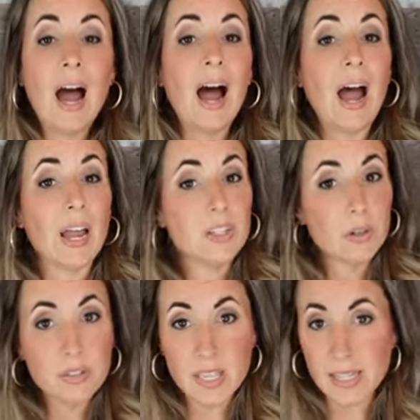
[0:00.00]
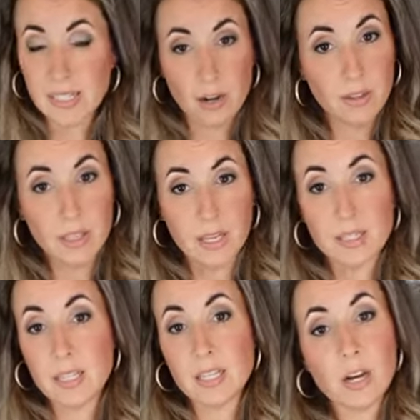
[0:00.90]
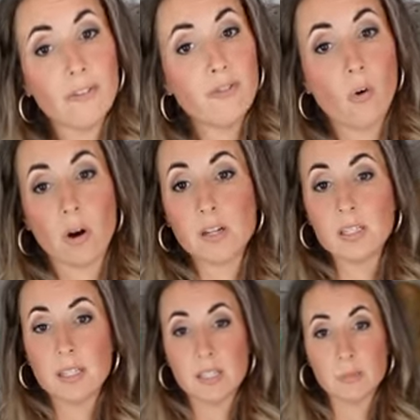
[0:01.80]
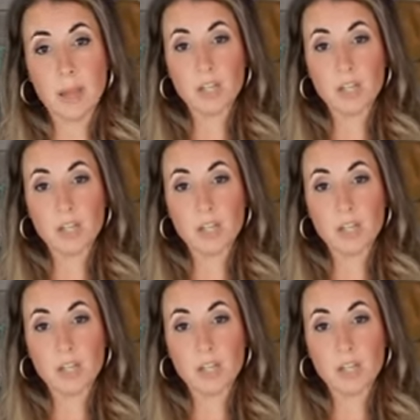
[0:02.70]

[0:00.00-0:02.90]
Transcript: I don't size down in these. These are fours. This is my